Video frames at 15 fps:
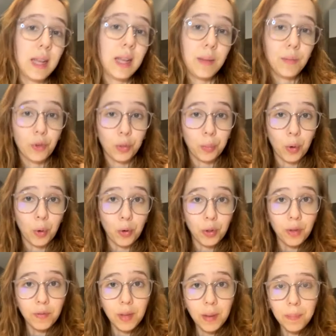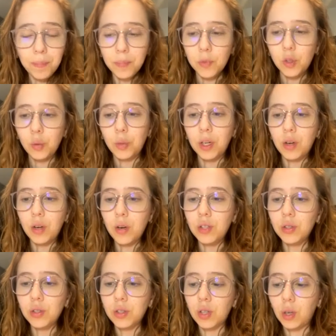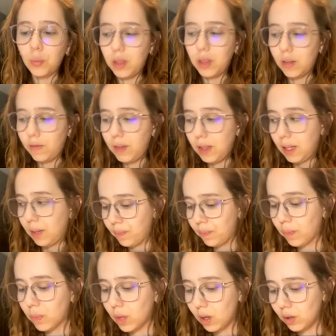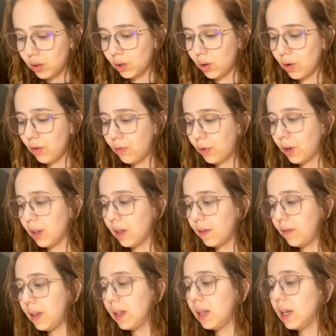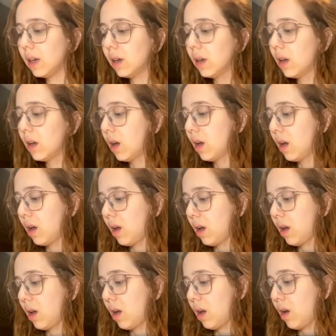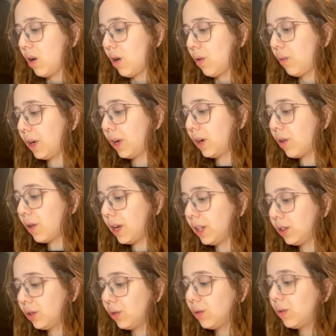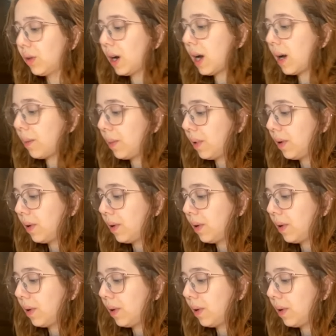same for both of them, so we're going to start with the filling. So for the filling, we're going to grab